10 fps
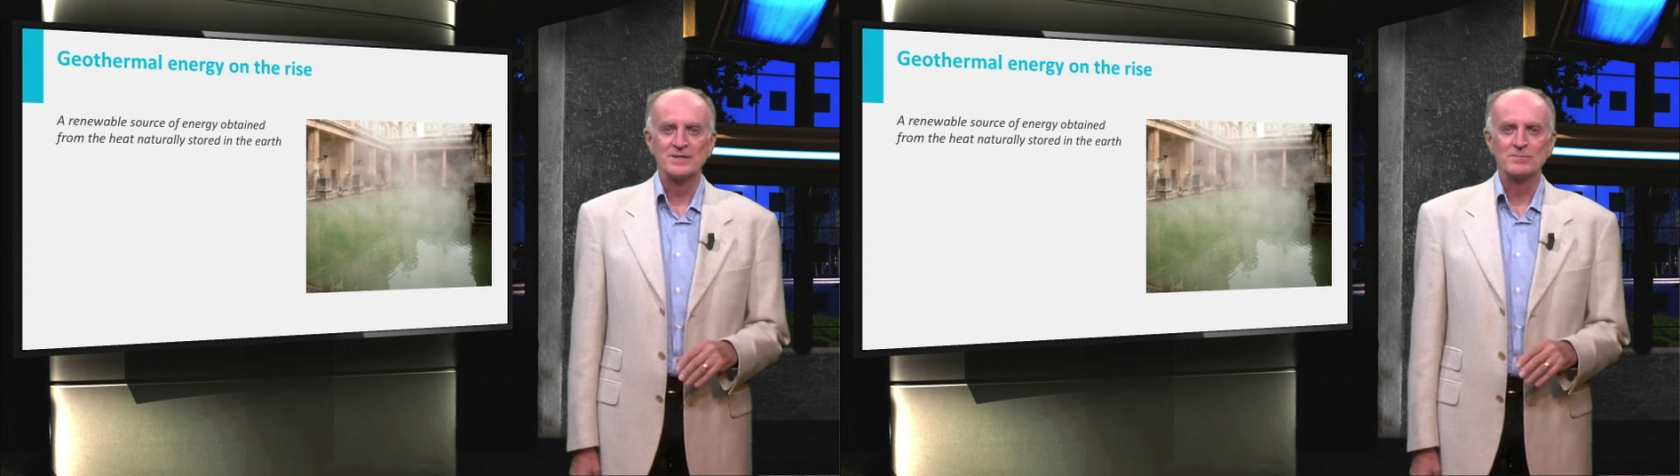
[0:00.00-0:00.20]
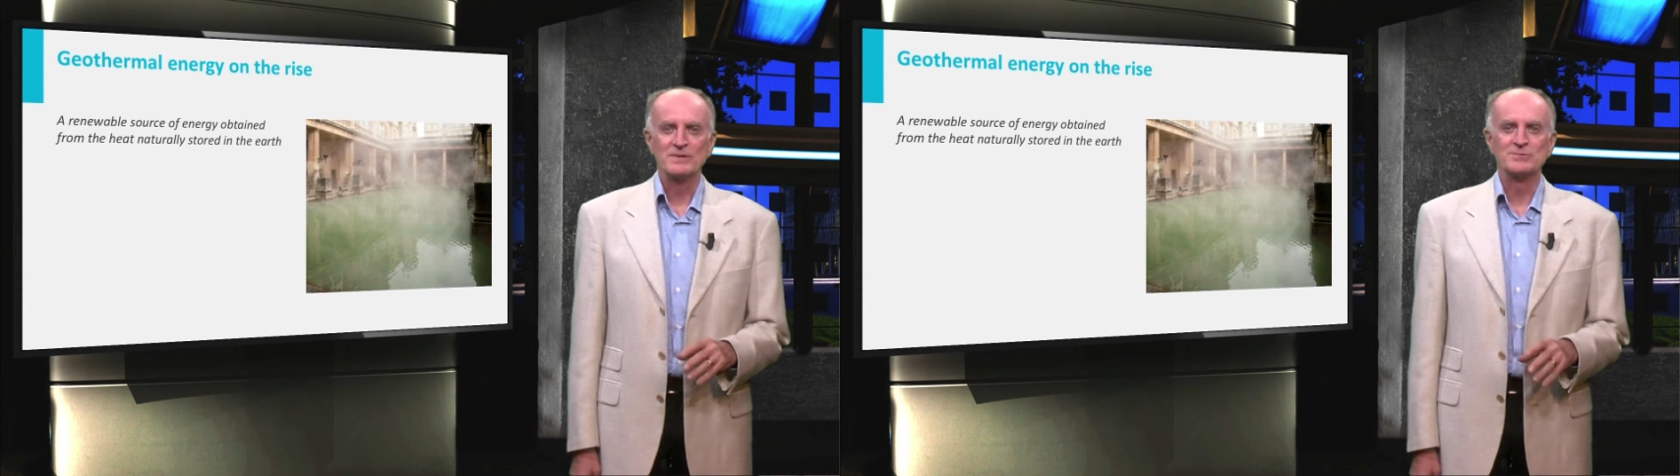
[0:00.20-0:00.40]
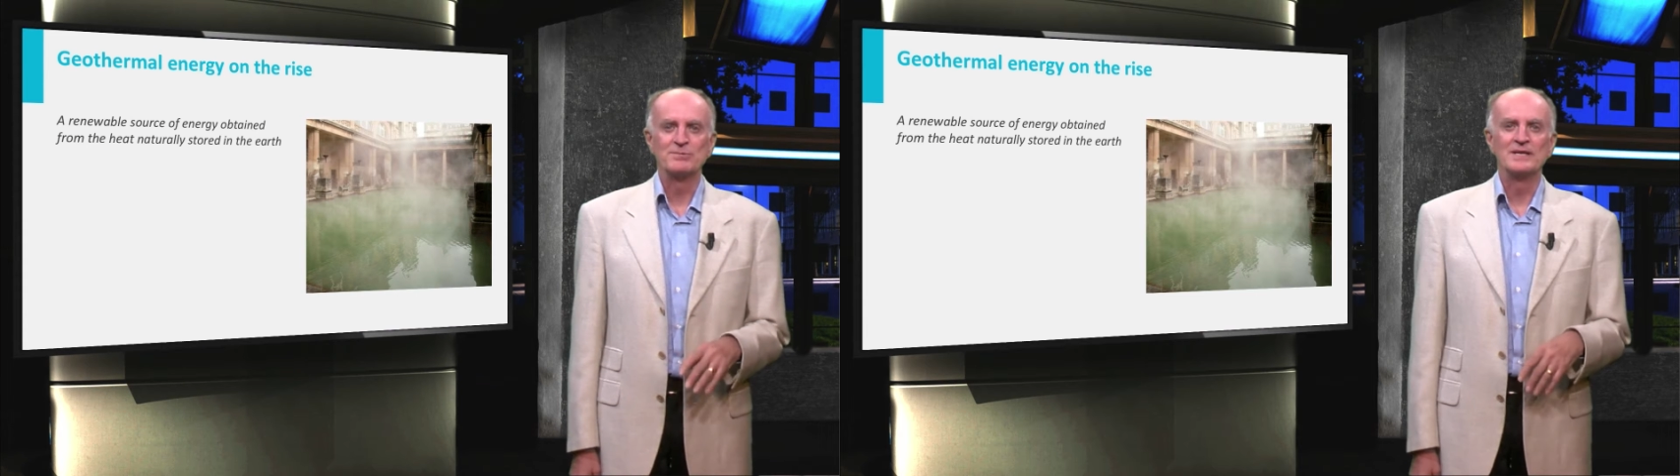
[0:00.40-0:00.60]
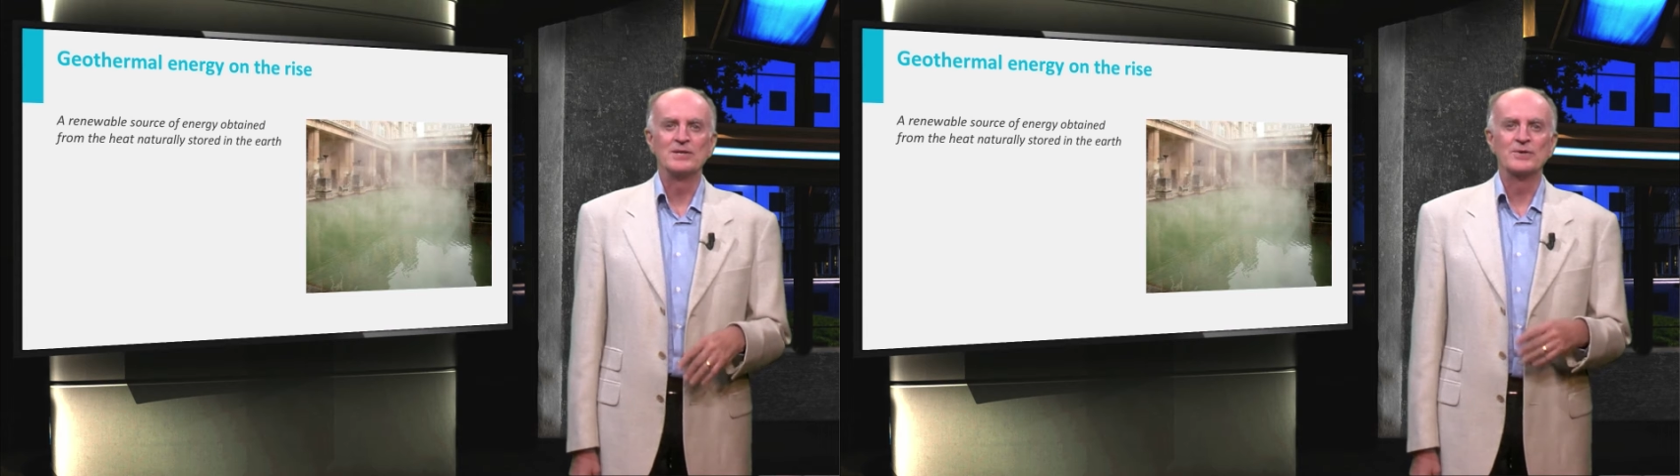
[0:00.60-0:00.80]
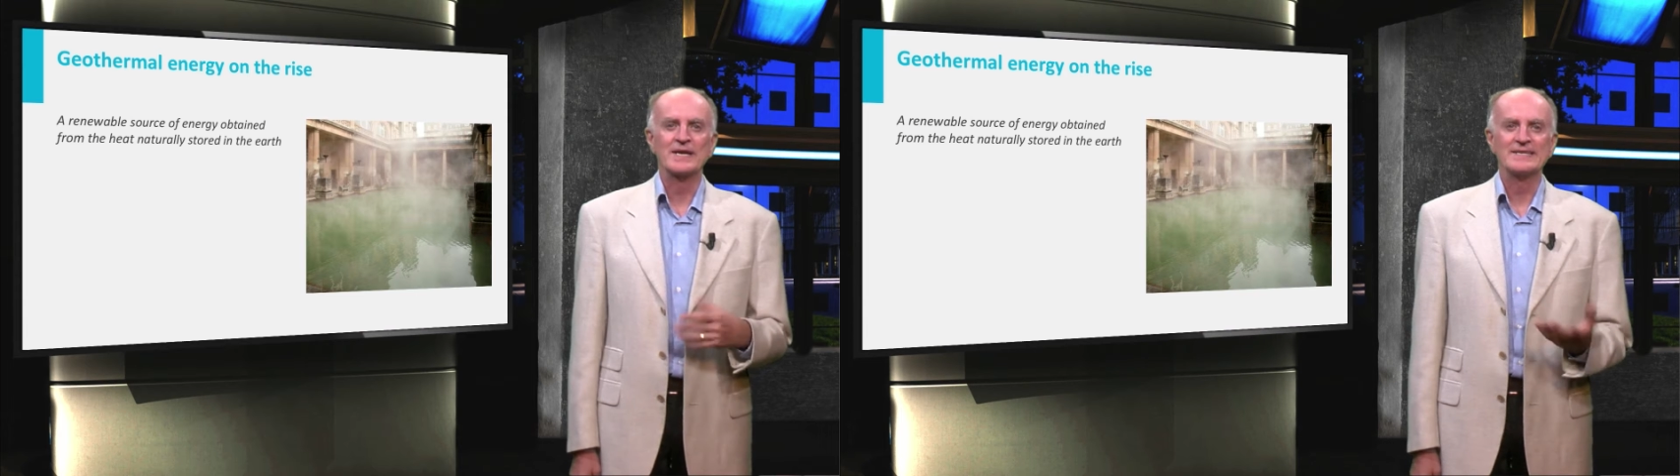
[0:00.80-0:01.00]
which we'll
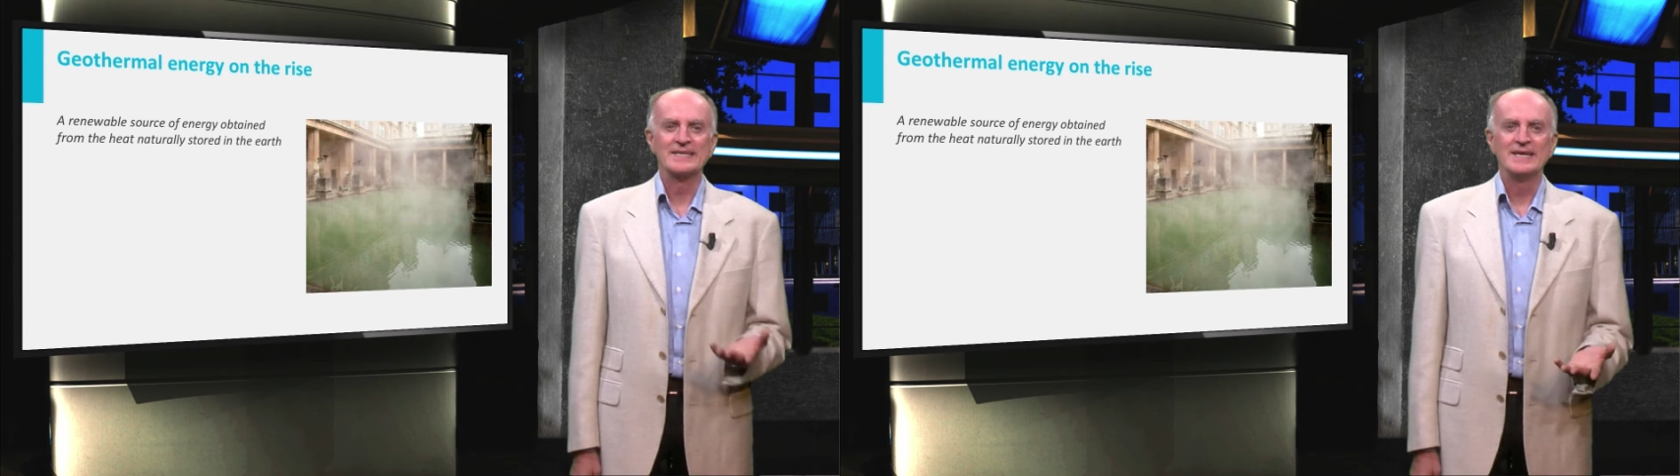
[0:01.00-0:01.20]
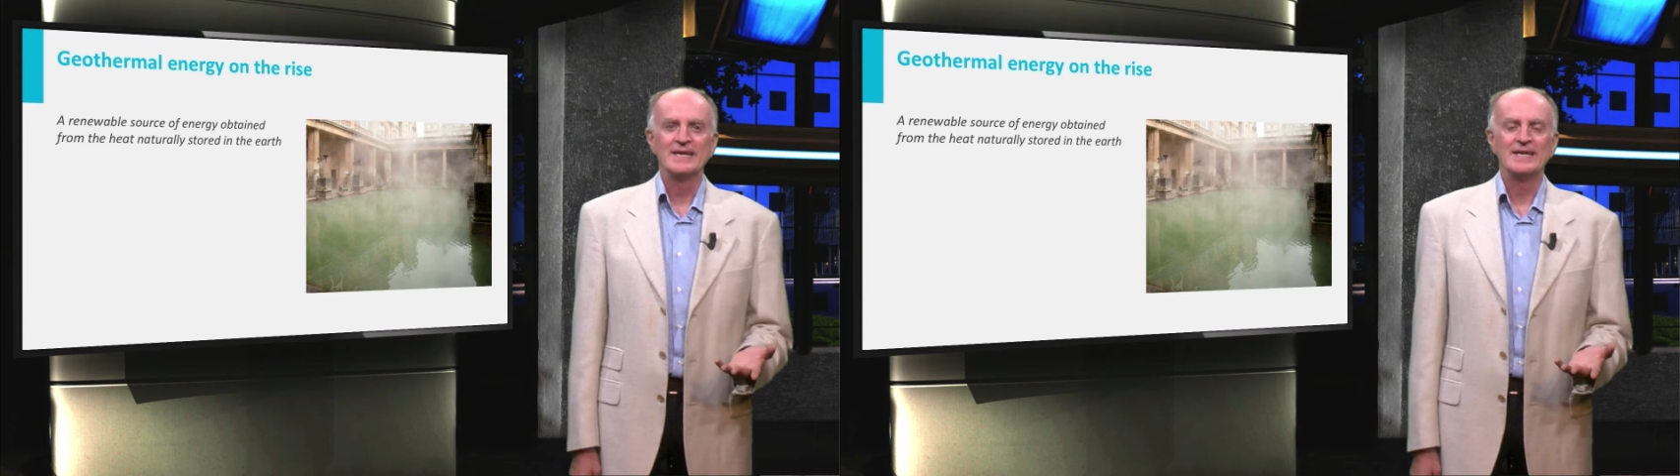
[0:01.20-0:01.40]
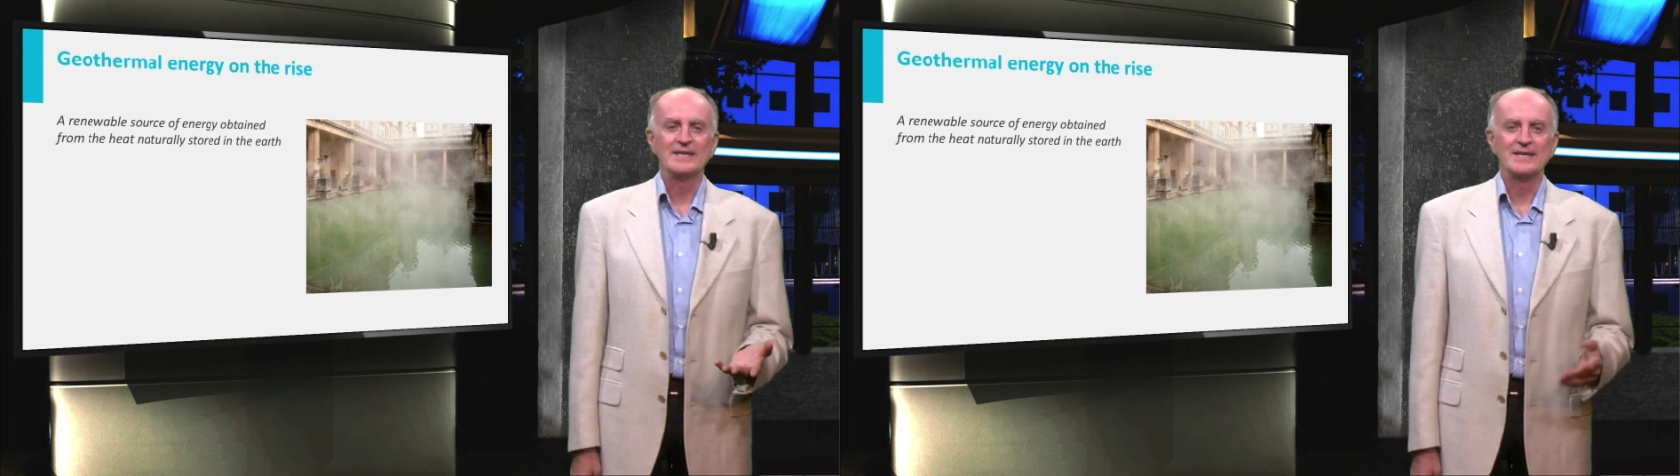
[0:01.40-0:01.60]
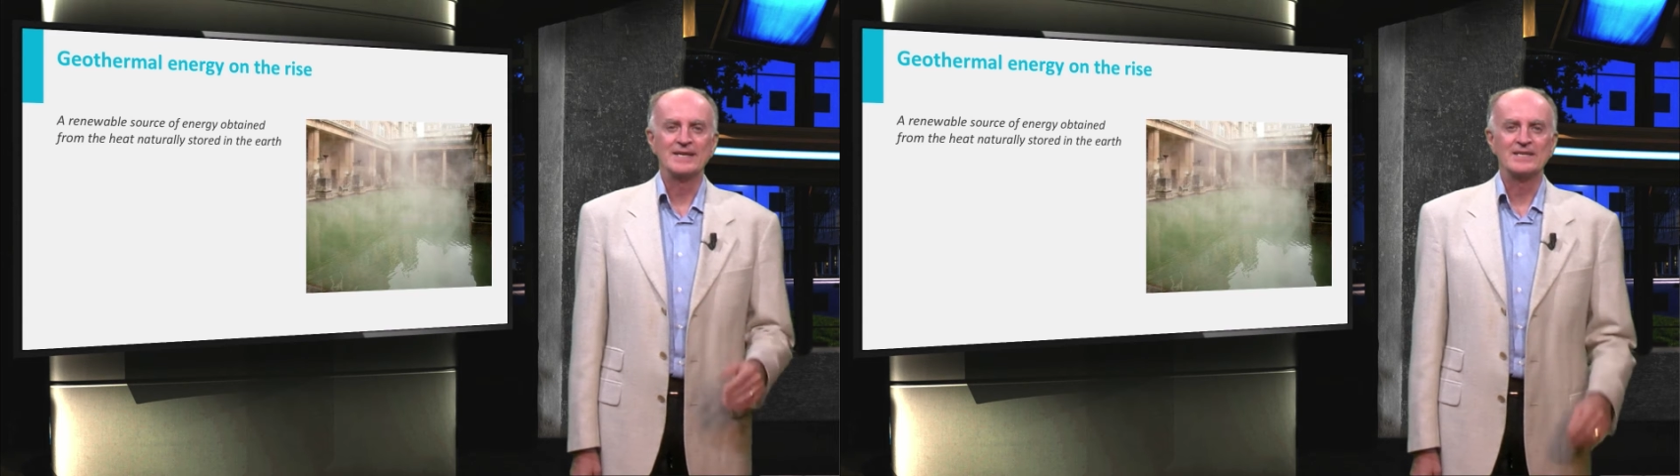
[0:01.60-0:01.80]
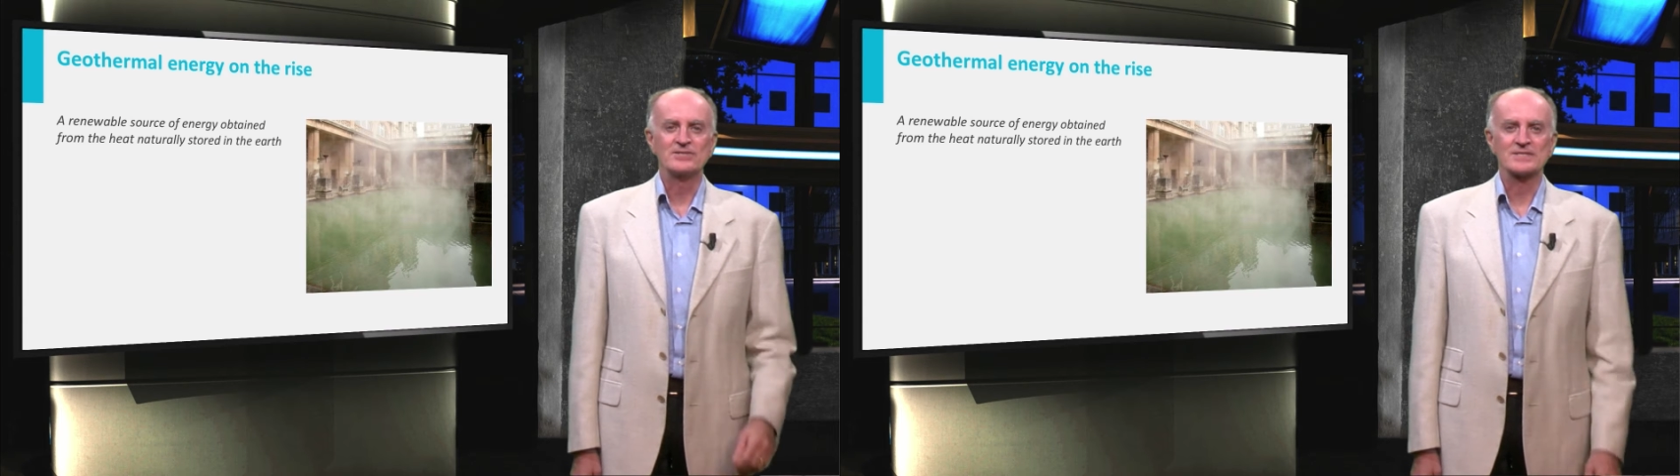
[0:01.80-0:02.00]
look at in a
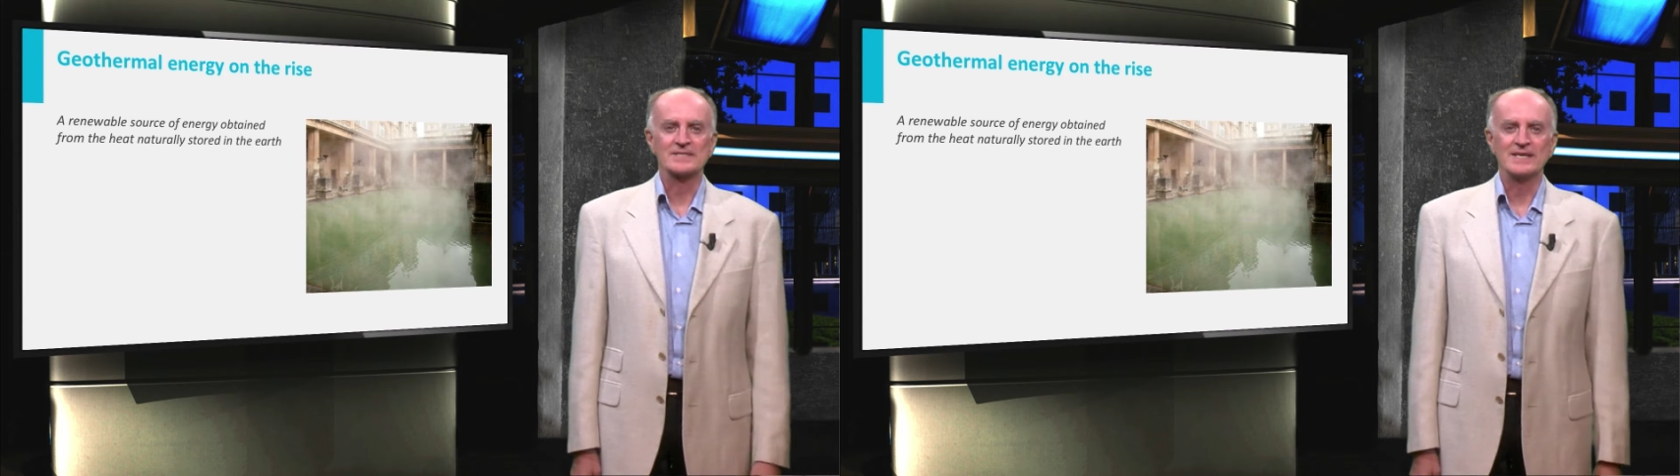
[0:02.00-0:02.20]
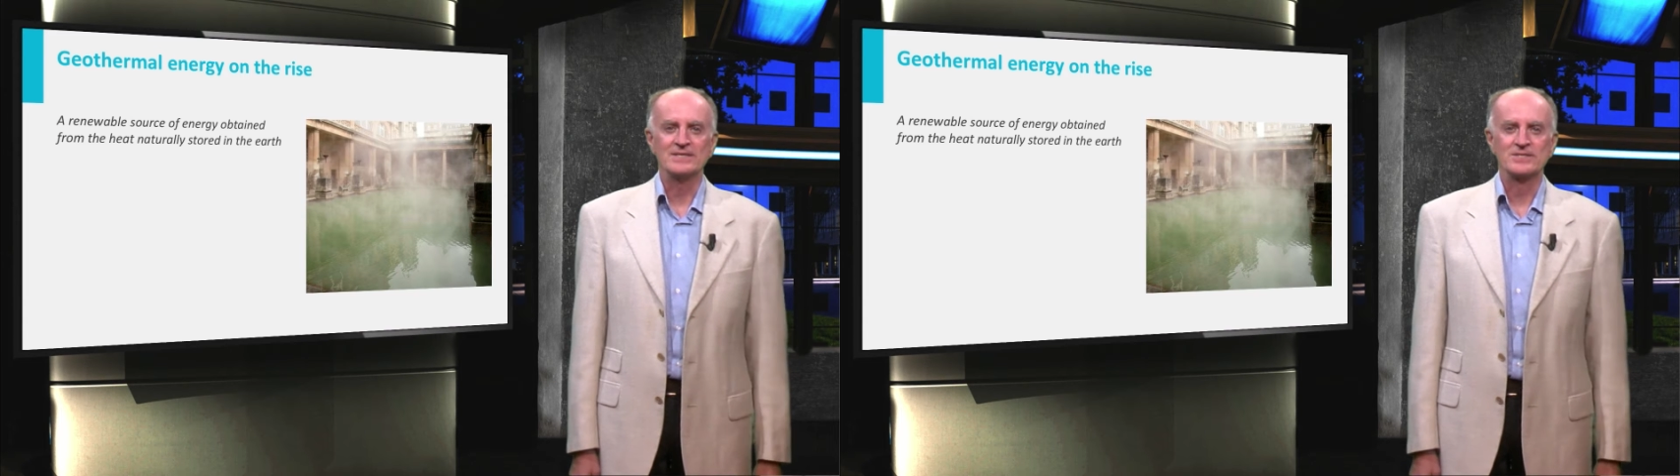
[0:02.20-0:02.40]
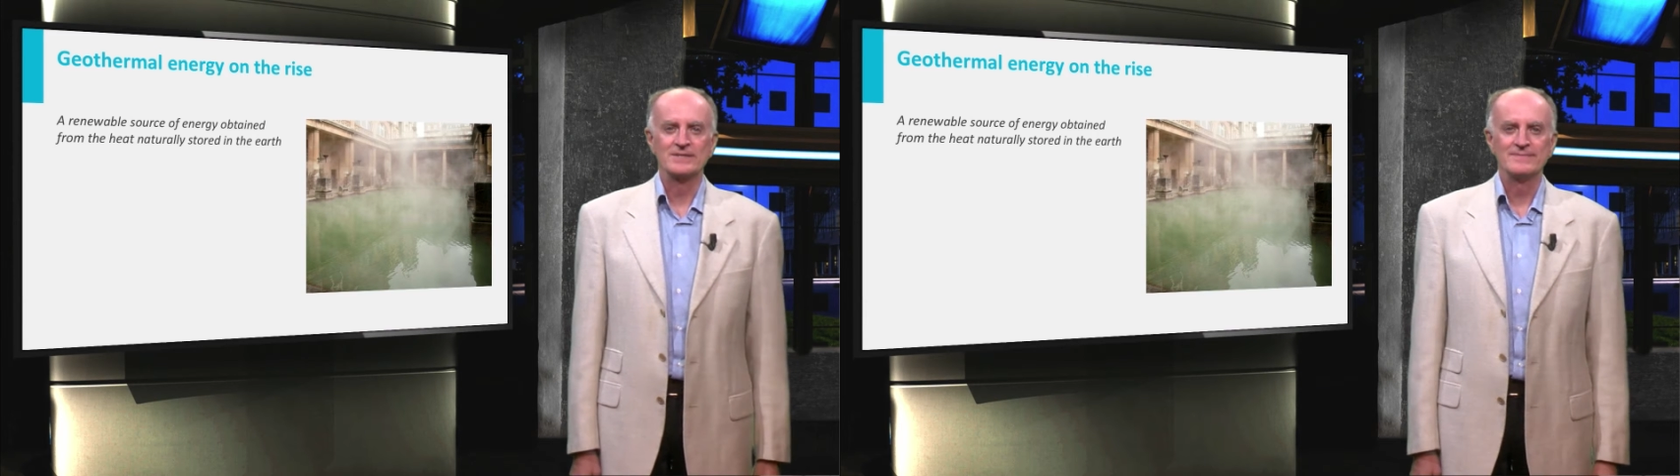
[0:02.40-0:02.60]
later stage.